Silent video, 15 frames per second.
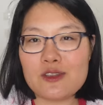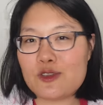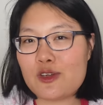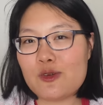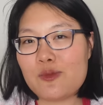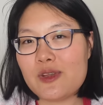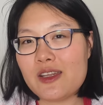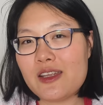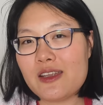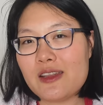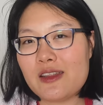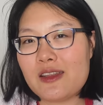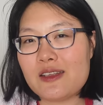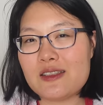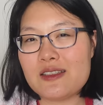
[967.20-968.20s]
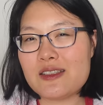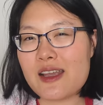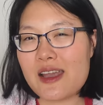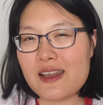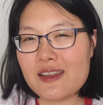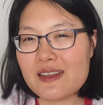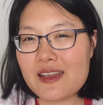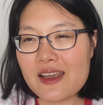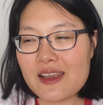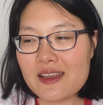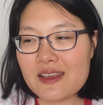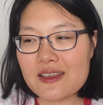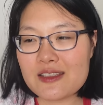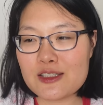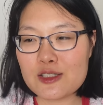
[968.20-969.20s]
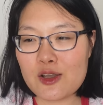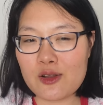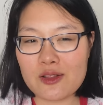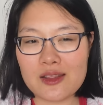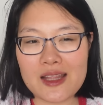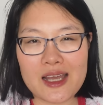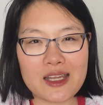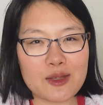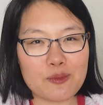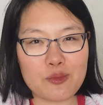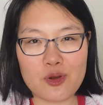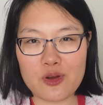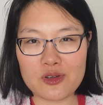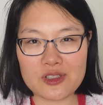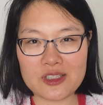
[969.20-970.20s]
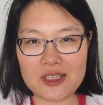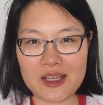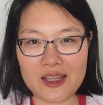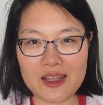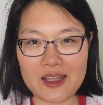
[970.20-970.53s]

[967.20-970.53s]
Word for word: In Germany, the death day is not that important, I